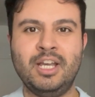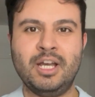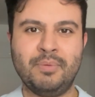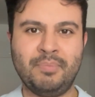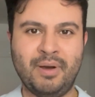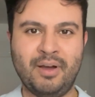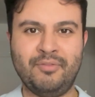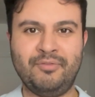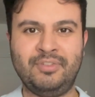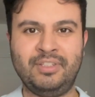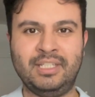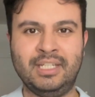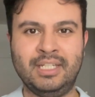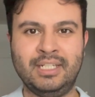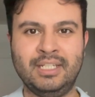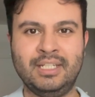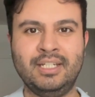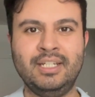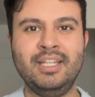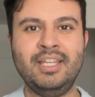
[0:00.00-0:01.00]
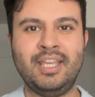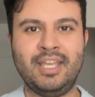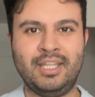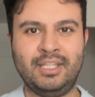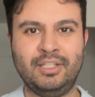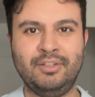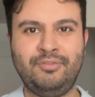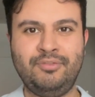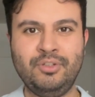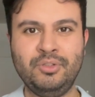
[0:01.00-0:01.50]
about Vienna in
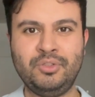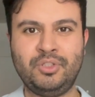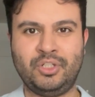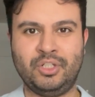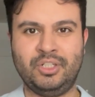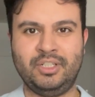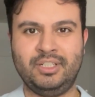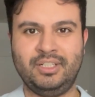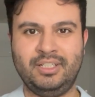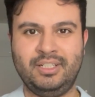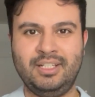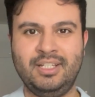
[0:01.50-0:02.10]
the future.